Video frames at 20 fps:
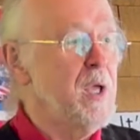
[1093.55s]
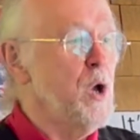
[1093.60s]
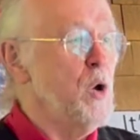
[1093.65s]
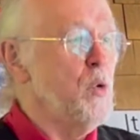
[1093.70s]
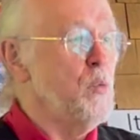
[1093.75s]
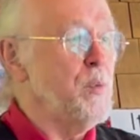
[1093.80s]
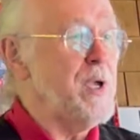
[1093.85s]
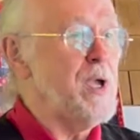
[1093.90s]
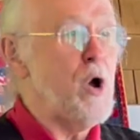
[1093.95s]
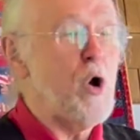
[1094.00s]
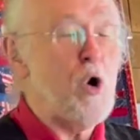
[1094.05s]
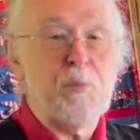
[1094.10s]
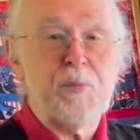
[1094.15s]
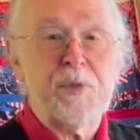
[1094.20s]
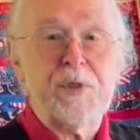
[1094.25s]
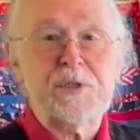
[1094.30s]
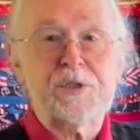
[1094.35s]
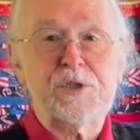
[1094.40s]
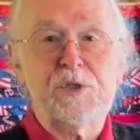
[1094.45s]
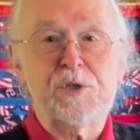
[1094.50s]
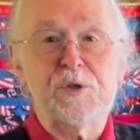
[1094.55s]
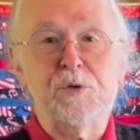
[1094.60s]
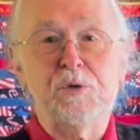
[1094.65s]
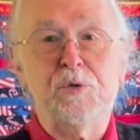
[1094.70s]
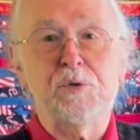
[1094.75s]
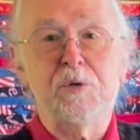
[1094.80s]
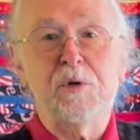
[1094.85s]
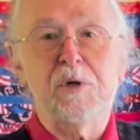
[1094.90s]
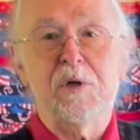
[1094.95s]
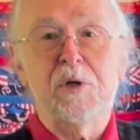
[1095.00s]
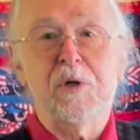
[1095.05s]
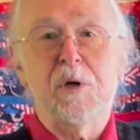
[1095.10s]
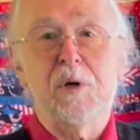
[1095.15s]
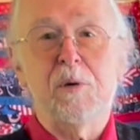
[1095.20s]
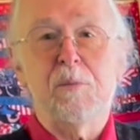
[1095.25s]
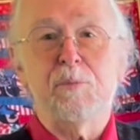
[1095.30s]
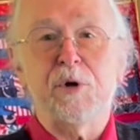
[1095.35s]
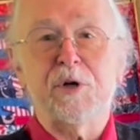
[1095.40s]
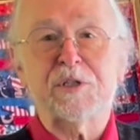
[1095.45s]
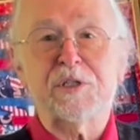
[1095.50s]
We hope that you
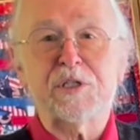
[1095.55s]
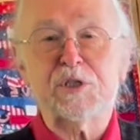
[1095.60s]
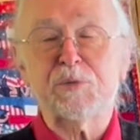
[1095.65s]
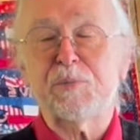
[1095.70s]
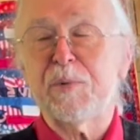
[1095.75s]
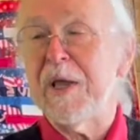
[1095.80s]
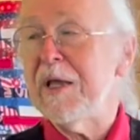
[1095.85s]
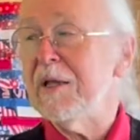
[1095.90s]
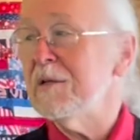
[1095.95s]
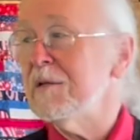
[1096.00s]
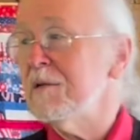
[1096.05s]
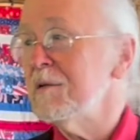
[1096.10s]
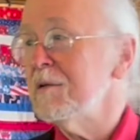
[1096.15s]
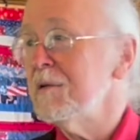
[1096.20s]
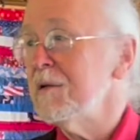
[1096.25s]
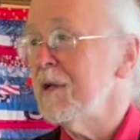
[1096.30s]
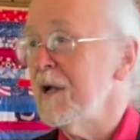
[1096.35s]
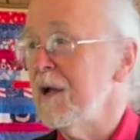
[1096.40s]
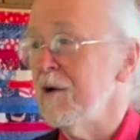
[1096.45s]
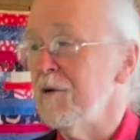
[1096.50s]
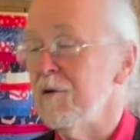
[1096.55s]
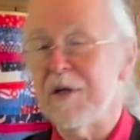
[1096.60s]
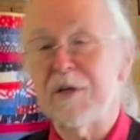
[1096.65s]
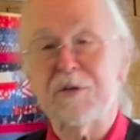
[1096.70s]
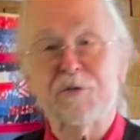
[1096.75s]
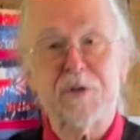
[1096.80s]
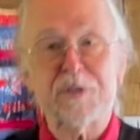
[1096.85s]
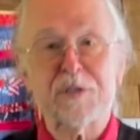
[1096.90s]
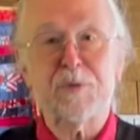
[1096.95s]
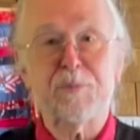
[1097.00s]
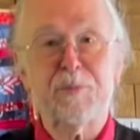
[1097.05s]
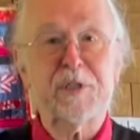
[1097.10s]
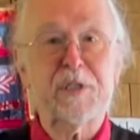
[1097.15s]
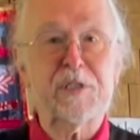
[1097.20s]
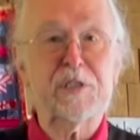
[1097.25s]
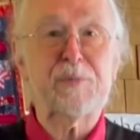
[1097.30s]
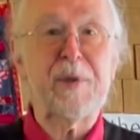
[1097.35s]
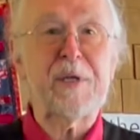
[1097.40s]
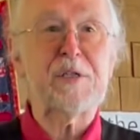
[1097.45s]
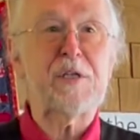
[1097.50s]
participate and are interested in
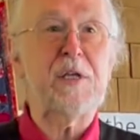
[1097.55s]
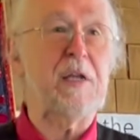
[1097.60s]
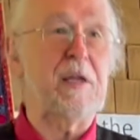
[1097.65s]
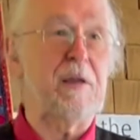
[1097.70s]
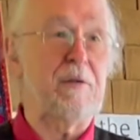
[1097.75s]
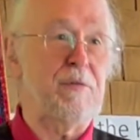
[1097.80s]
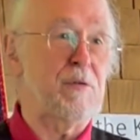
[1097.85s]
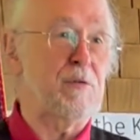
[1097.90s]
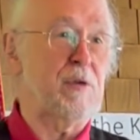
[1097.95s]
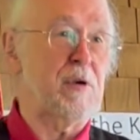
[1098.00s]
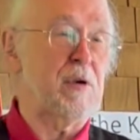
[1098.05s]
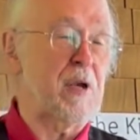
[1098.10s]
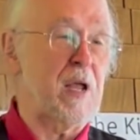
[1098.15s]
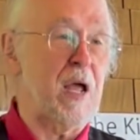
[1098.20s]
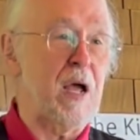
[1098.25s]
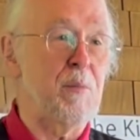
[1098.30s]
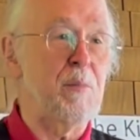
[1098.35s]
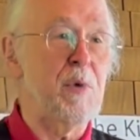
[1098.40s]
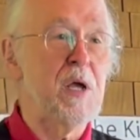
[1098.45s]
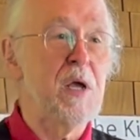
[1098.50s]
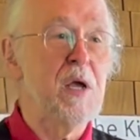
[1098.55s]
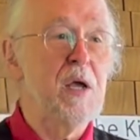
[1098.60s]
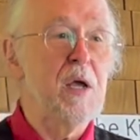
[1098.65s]
participating, either to come